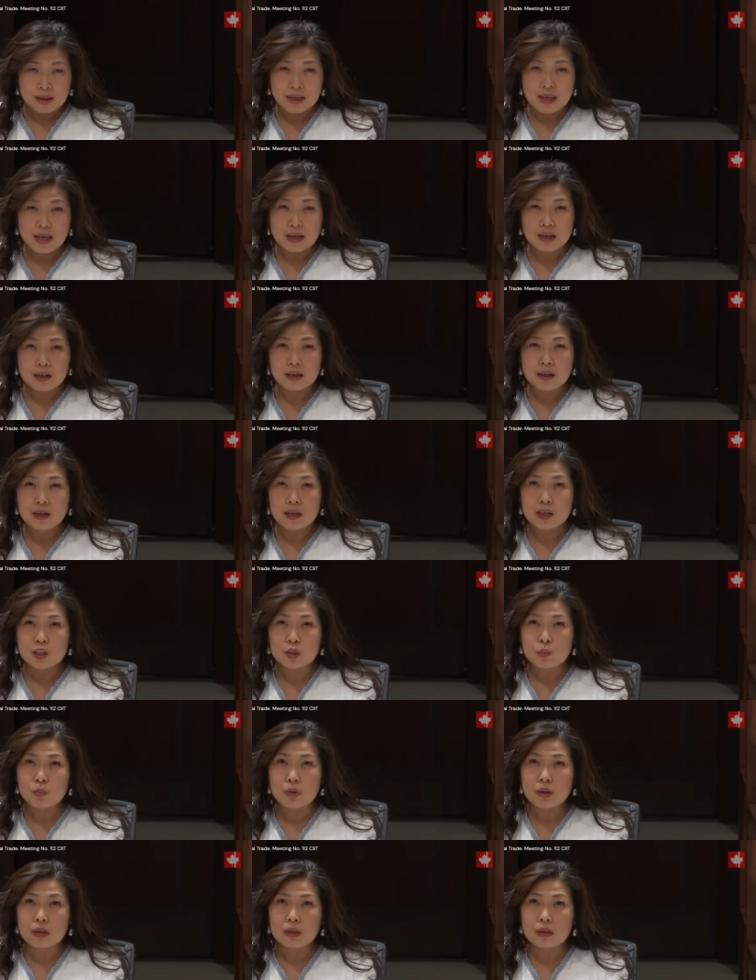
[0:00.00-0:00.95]
Canada
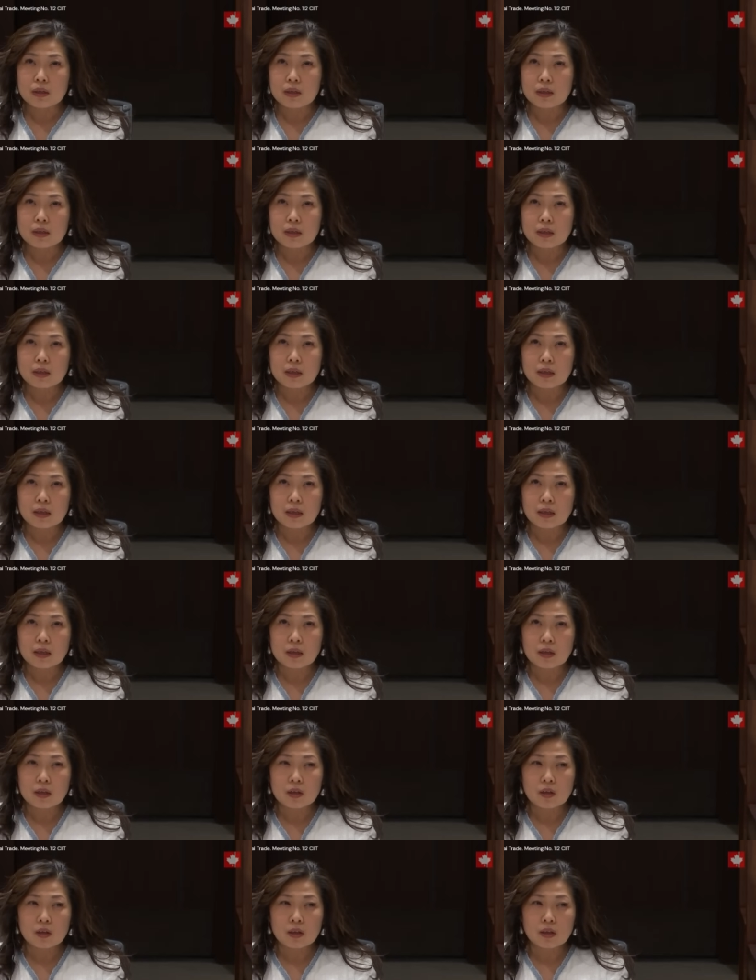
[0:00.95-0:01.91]
has been
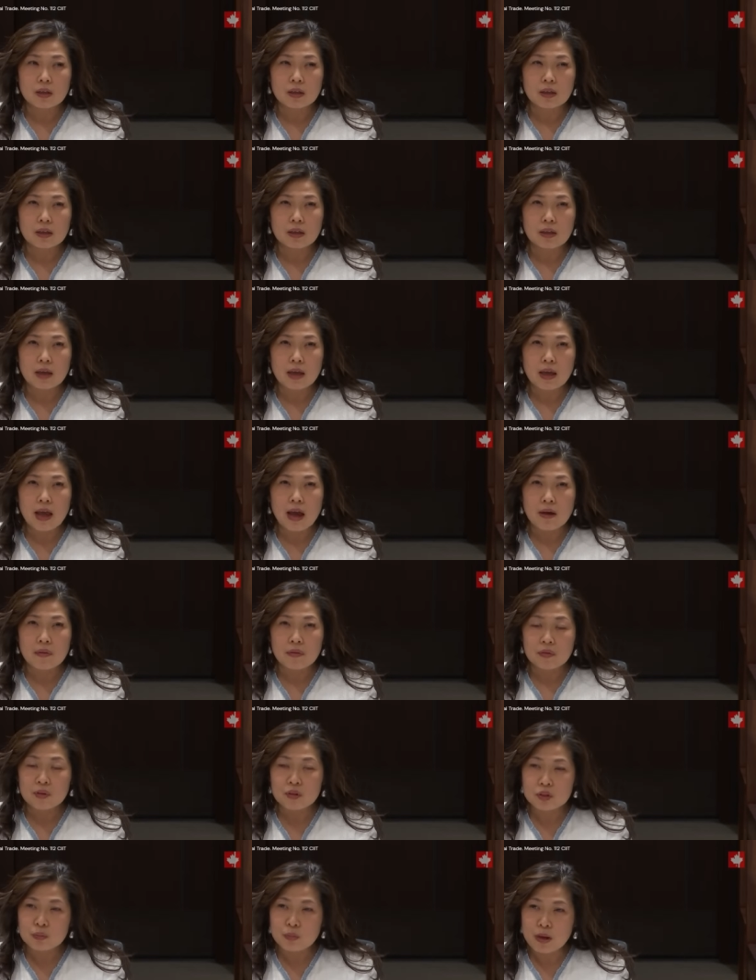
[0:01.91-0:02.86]

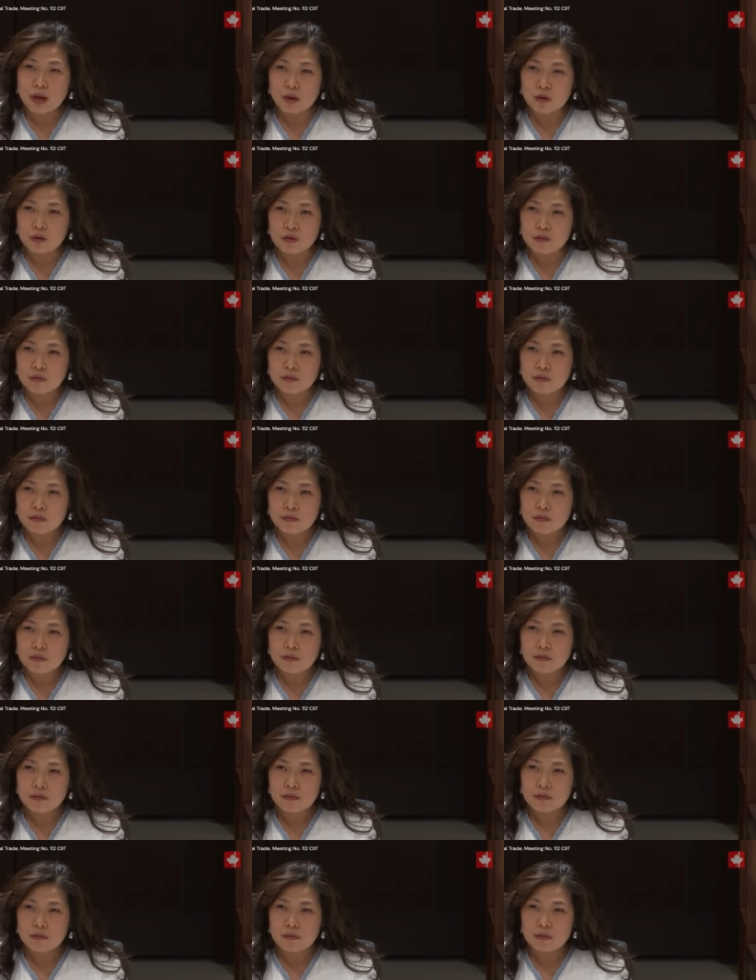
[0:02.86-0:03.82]
at this matter
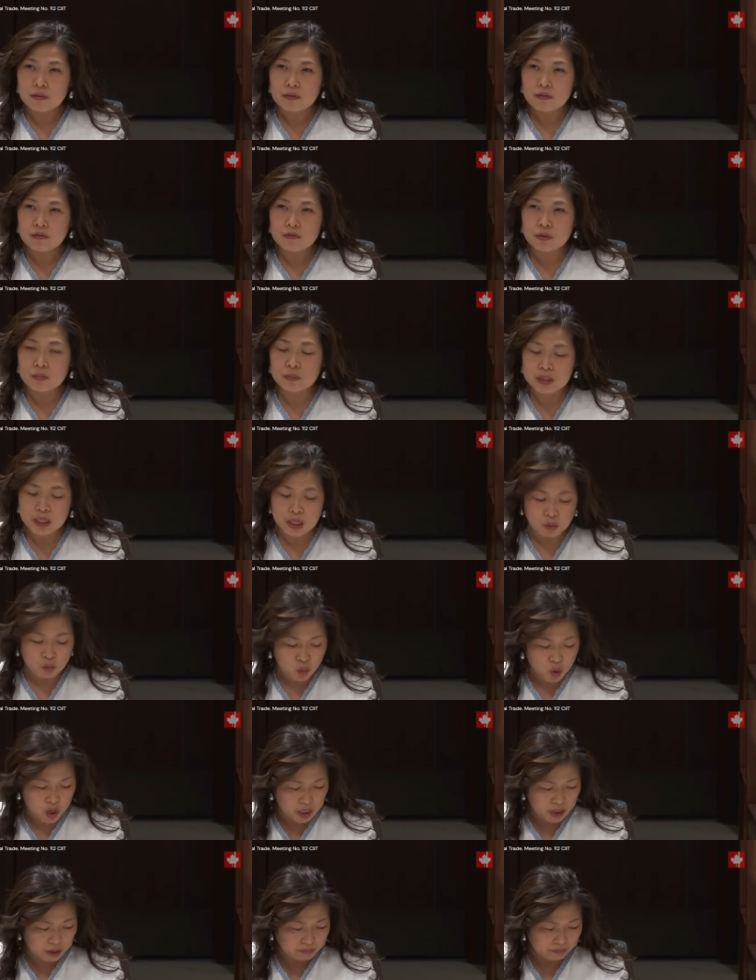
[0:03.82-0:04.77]
from day
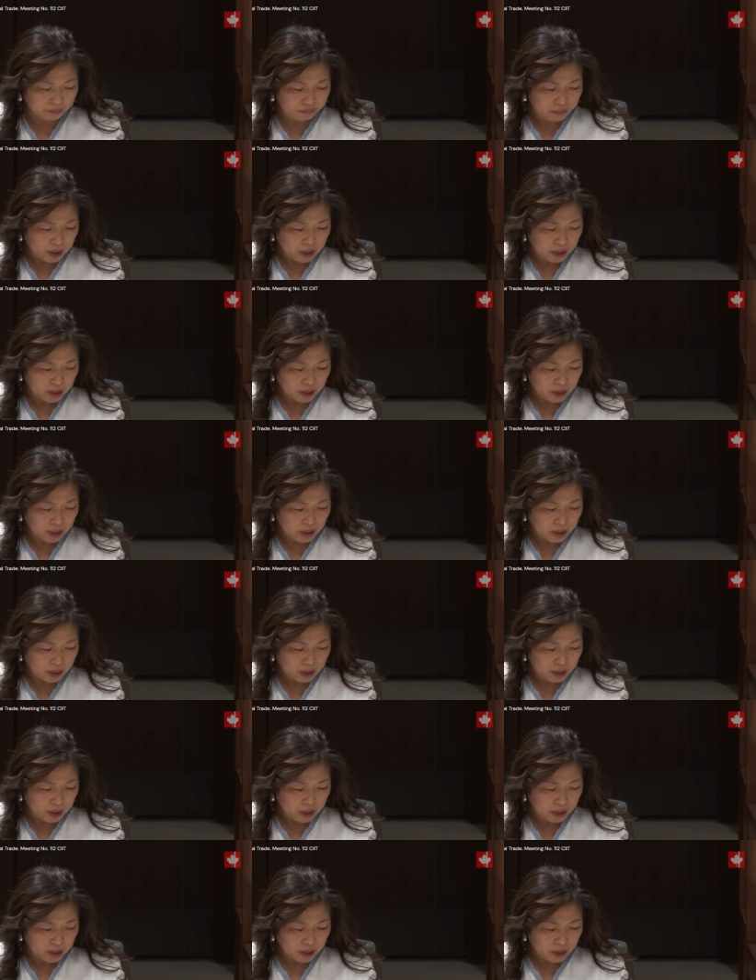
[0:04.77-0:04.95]
one.